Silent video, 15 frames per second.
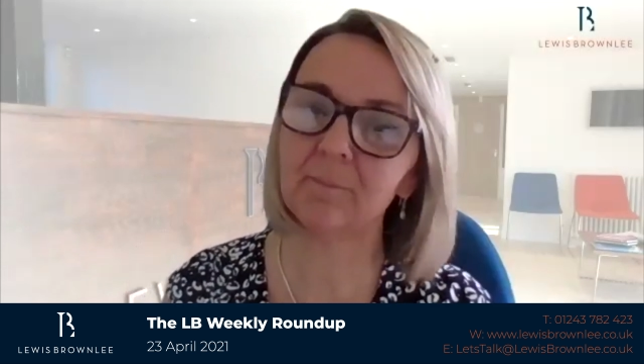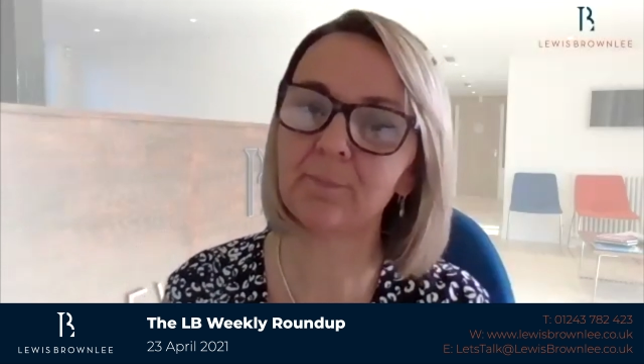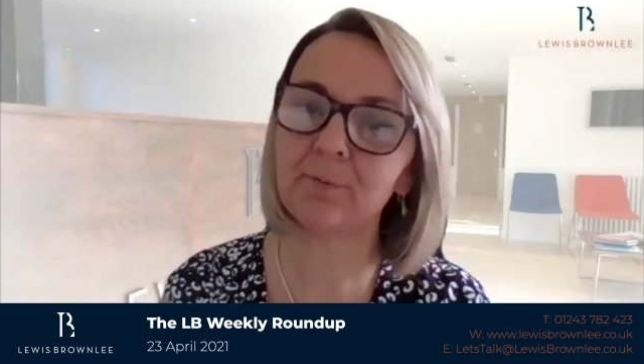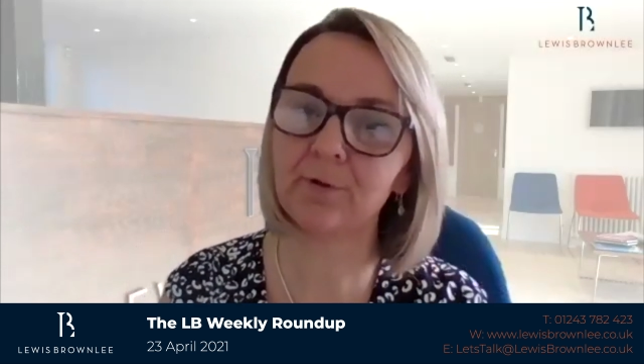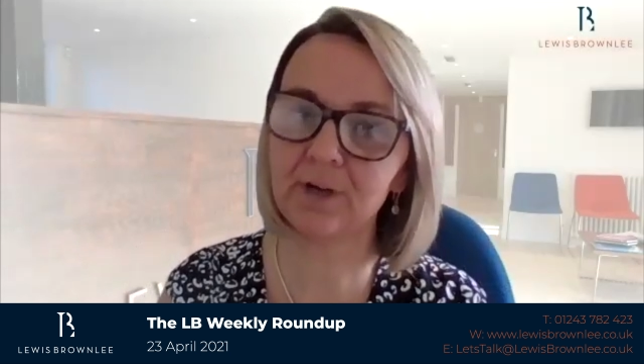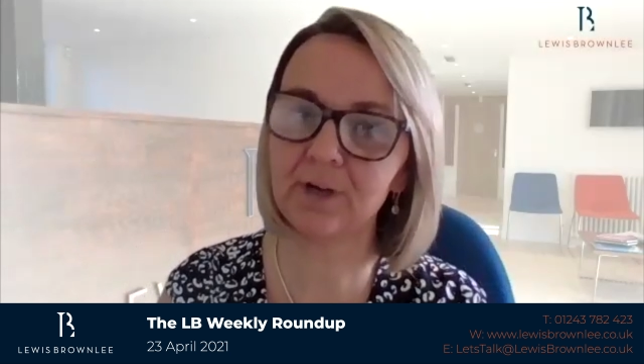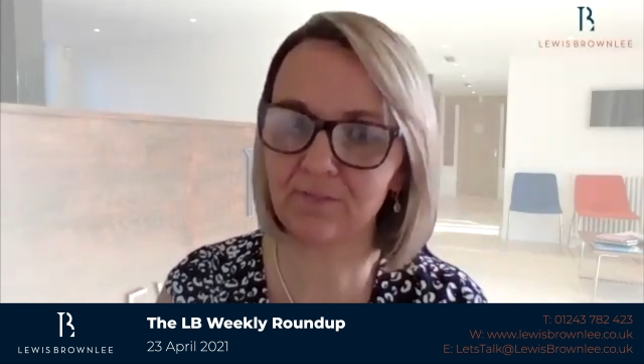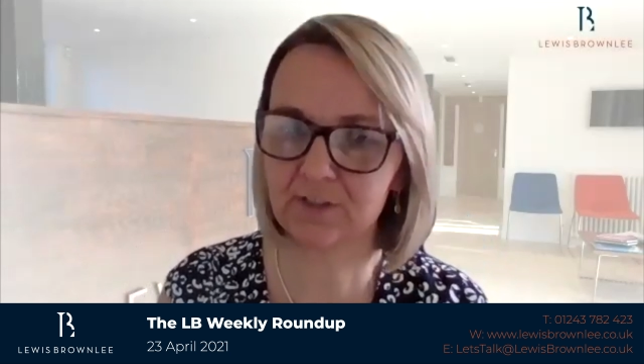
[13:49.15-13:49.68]

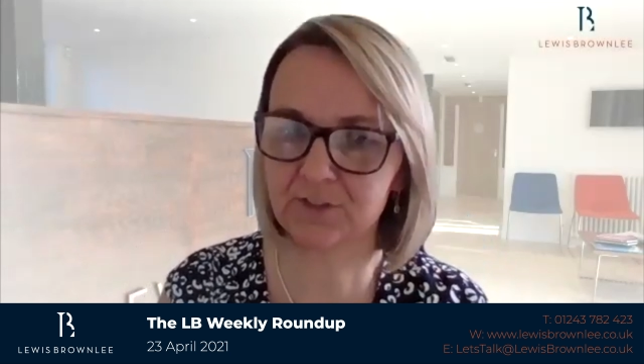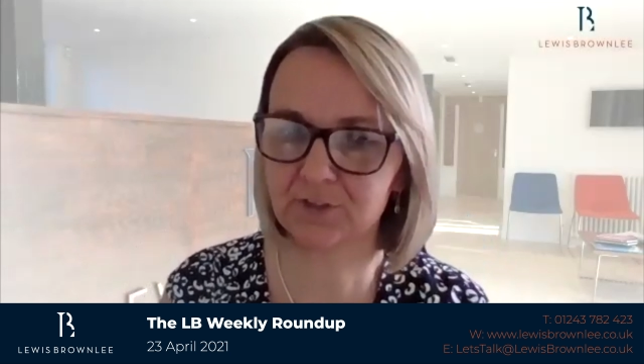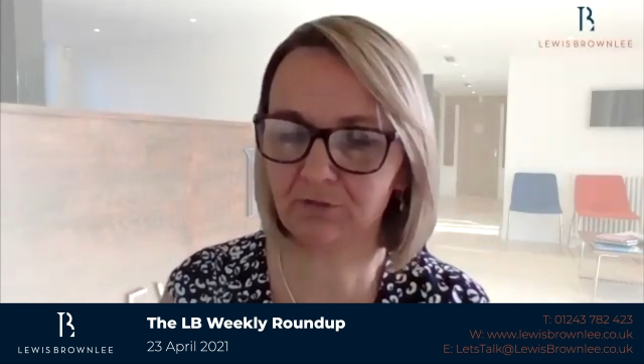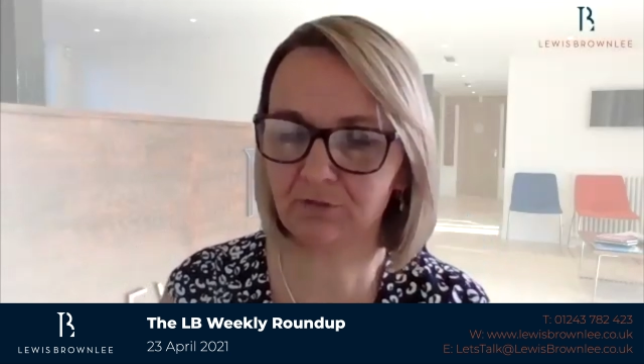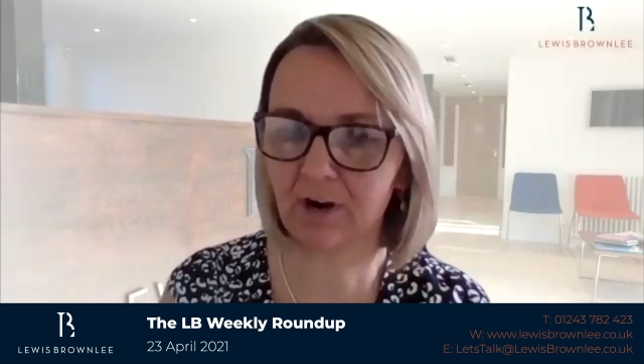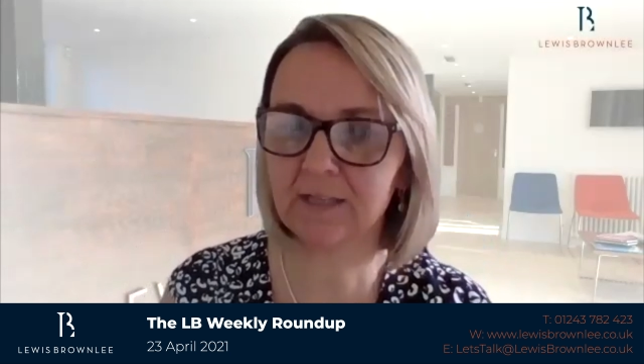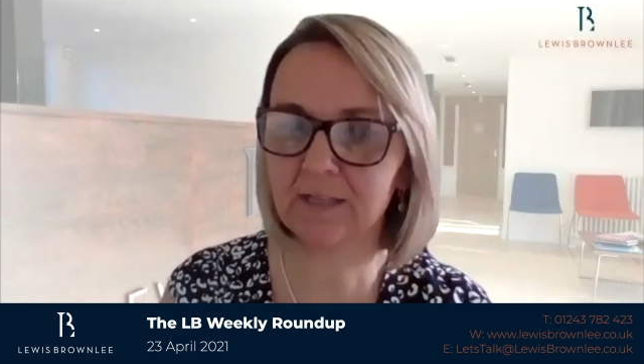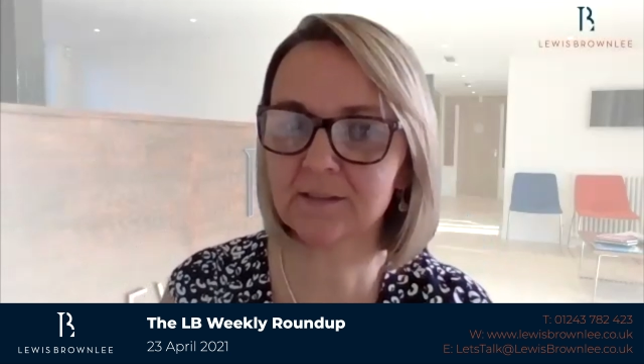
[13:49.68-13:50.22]
previous
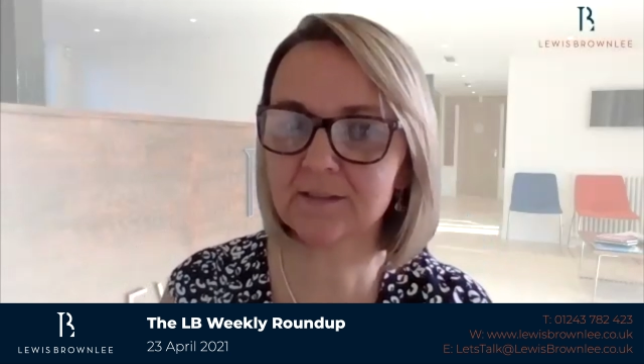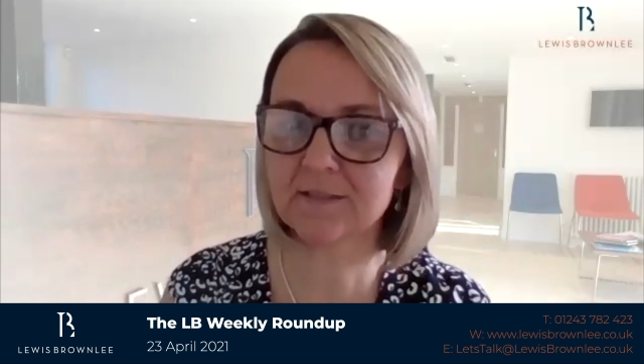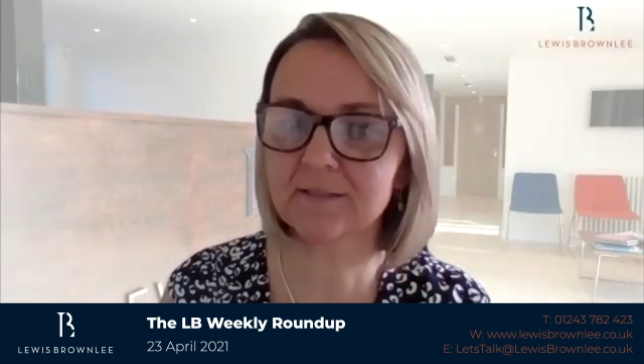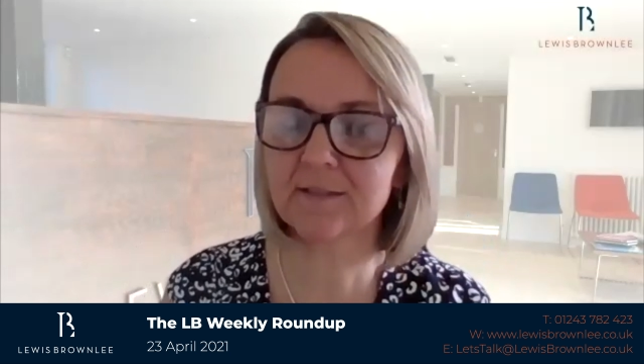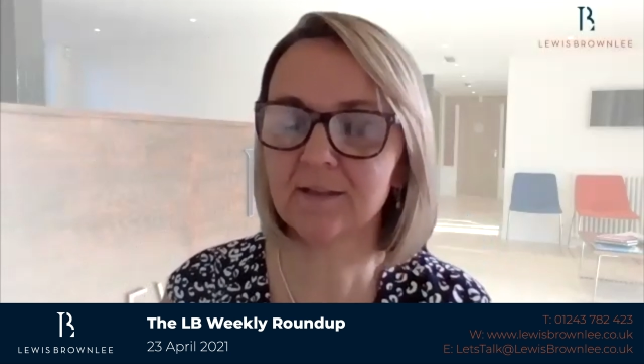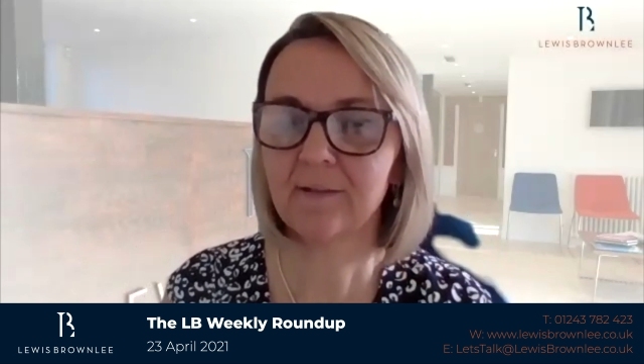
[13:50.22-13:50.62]
grants,